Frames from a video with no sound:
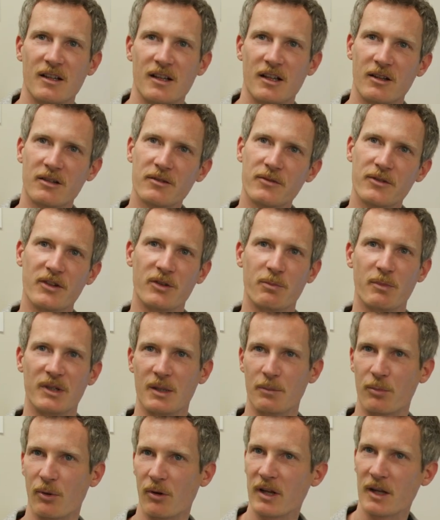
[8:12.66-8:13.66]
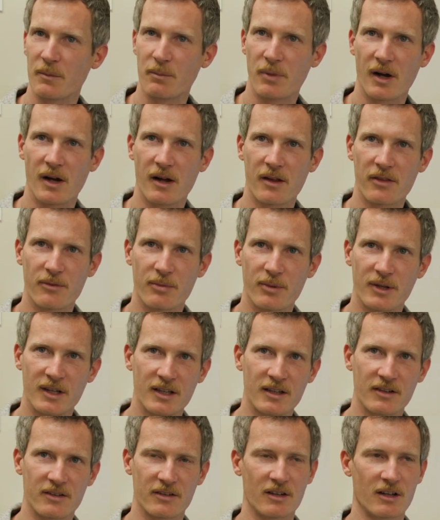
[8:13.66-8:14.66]
a lot of these metabolic
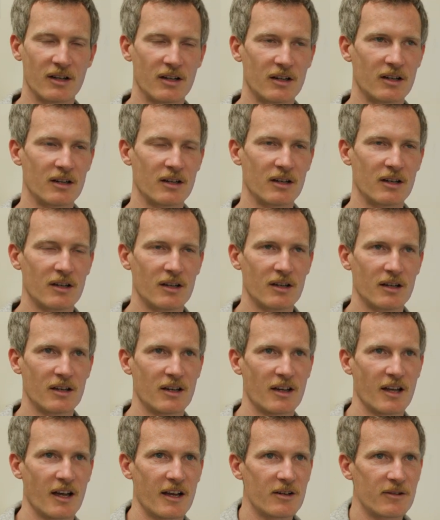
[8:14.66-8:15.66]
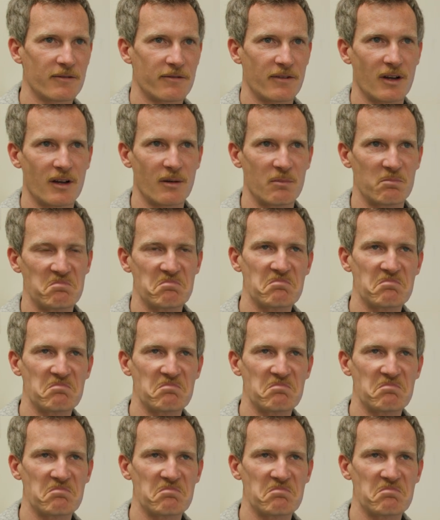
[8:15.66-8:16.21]
pathways are kind of a